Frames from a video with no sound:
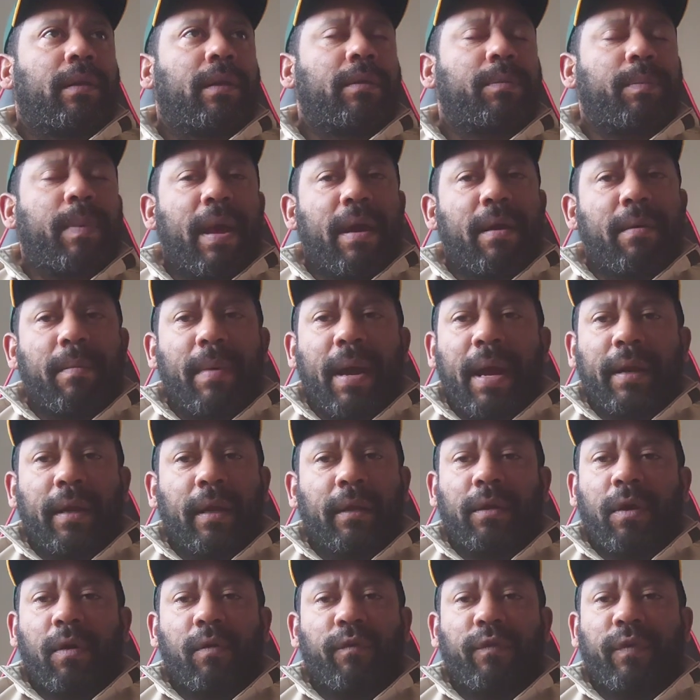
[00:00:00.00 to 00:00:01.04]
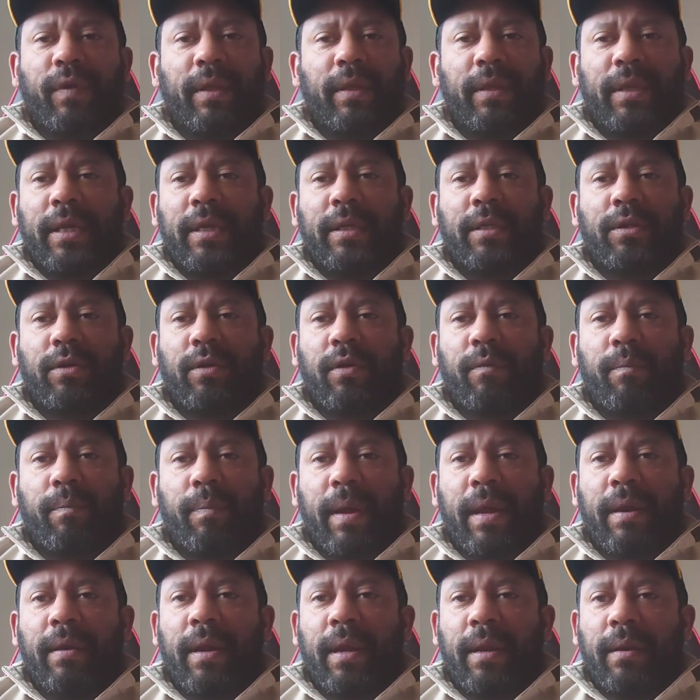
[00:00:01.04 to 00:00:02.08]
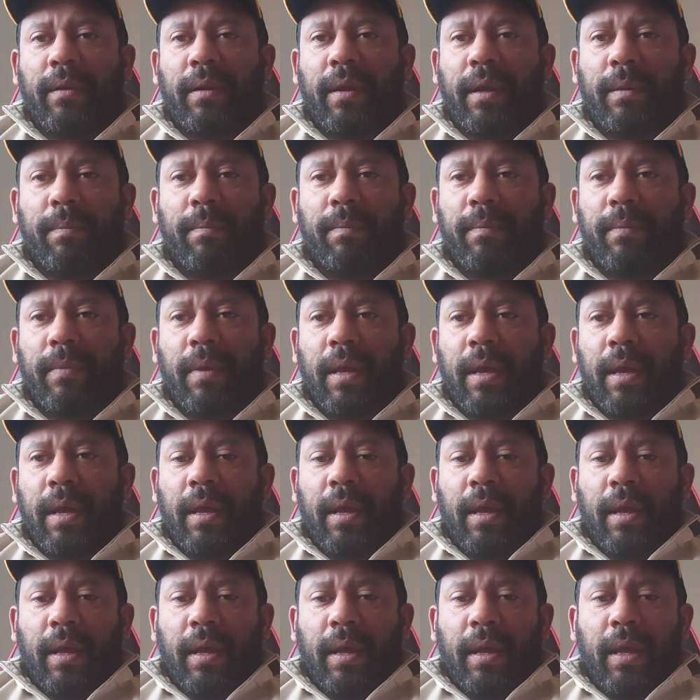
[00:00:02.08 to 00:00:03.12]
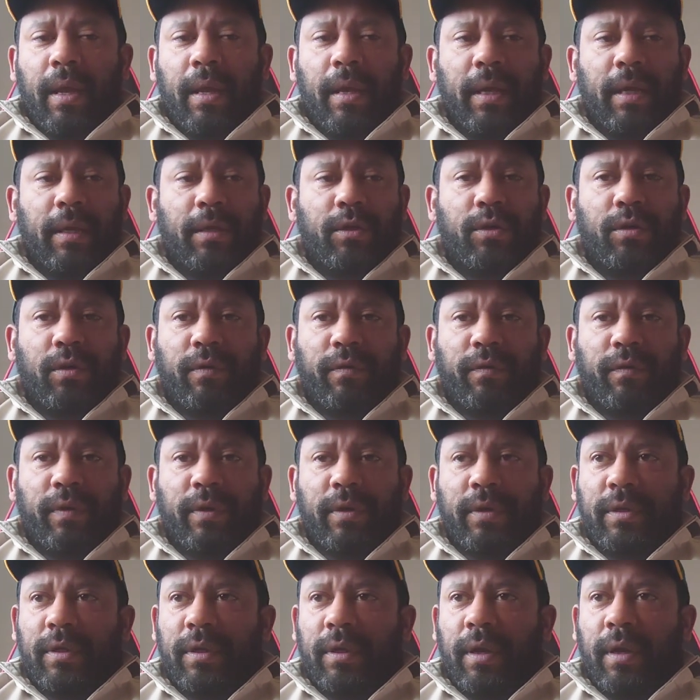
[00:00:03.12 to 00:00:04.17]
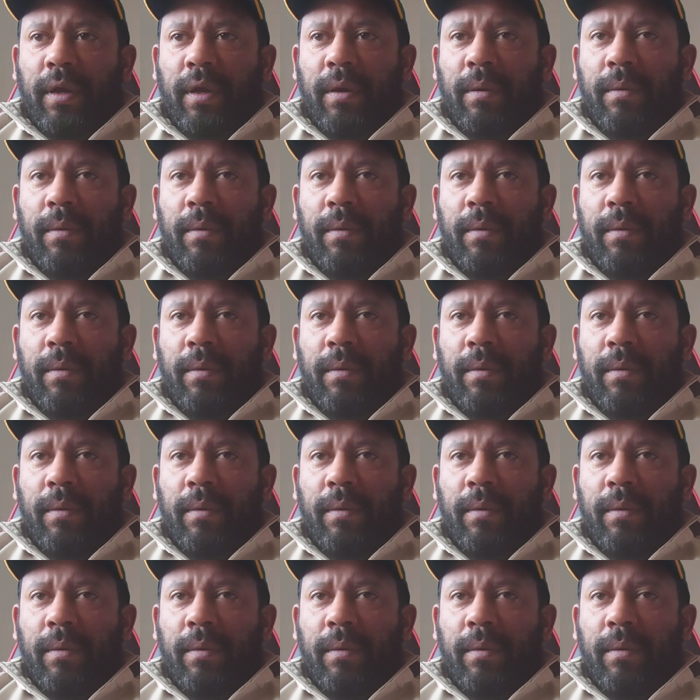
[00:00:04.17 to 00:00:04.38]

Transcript: Let's bear in mind, I don't think these two have been in each other's